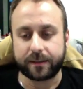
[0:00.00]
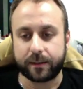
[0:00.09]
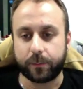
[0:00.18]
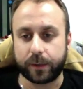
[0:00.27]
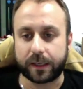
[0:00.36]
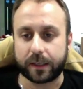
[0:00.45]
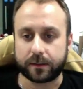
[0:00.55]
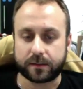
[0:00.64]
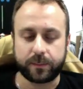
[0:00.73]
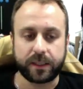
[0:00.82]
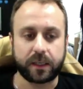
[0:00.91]
we're going
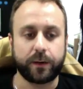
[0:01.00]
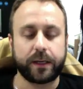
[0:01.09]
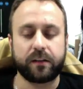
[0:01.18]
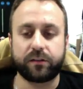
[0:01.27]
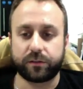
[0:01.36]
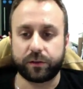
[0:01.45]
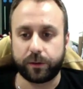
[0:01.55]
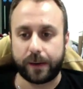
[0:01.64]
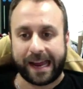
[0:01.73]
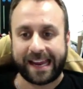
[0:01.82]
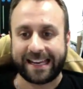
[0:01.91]
to be going through
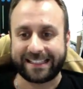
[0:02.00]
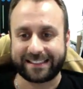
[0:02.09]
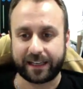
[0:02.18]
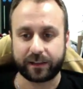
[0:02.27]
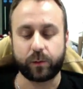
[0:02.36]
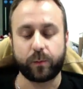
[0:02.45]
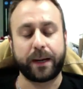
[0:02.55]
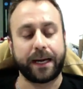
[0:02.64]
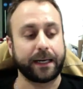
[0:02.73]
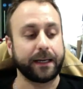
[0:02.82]
a technical pack.